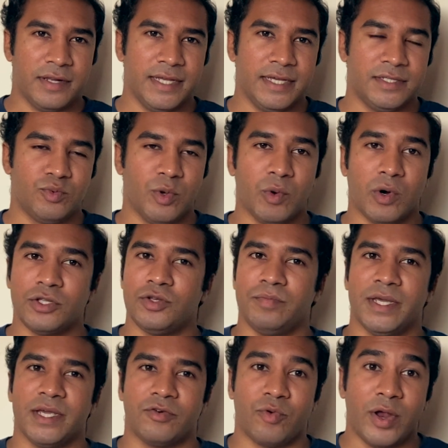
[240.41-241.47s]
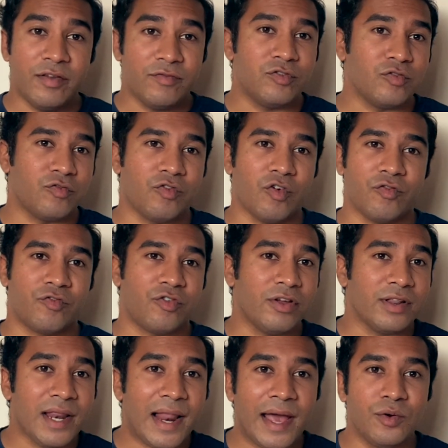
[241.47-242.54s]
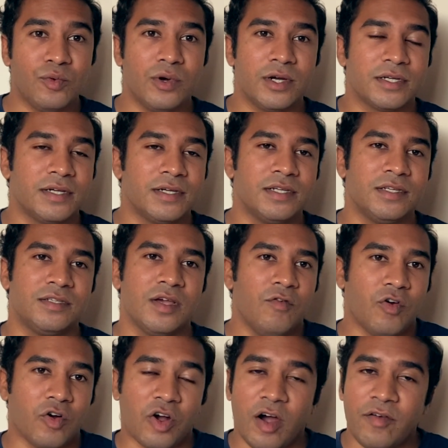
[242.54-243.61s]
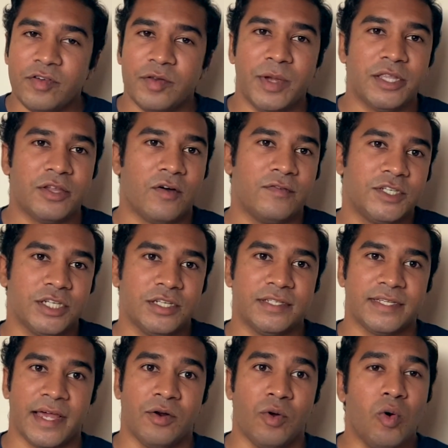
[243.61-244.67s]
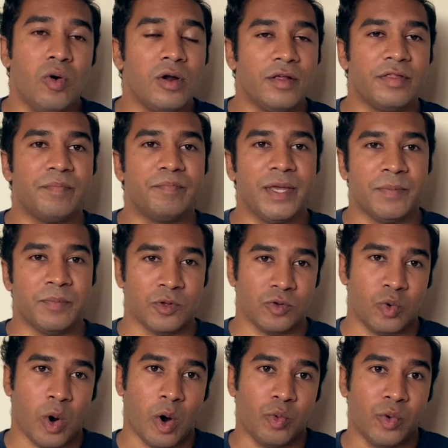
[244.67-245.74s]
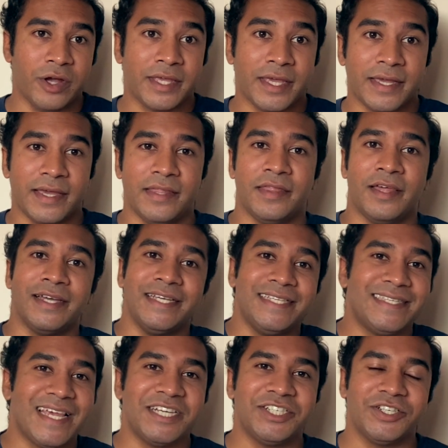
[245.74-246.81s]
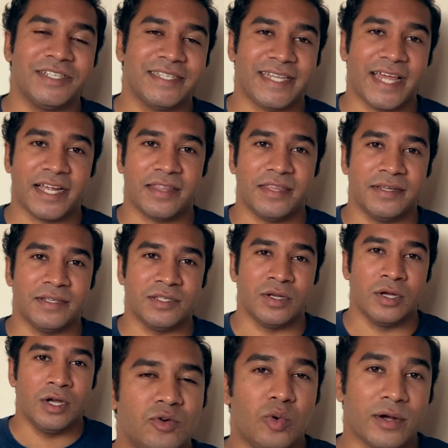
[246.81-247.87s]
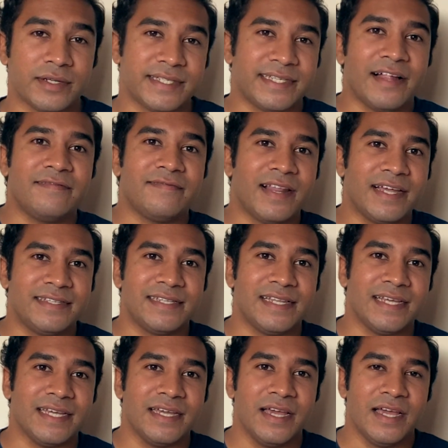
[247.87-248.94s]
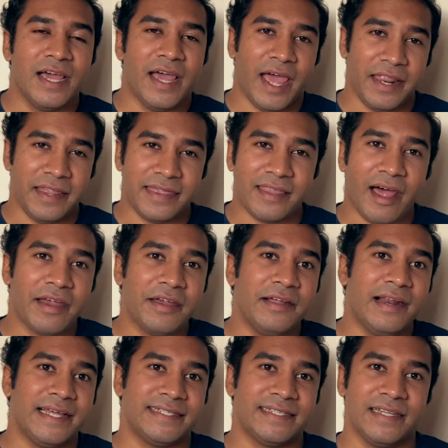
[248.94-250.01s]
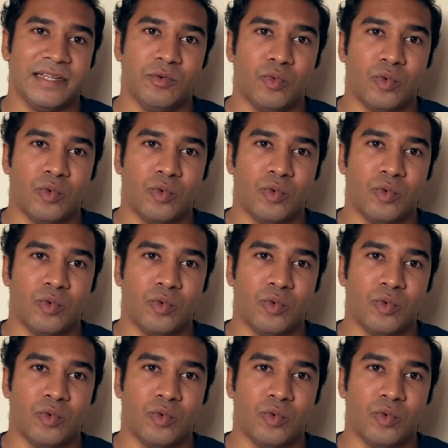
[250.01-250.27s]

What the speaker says: the least, we want to be grateful for frontline workers, for government officials and all other people who are working in the essential sectors, who are selflessly and tirelessly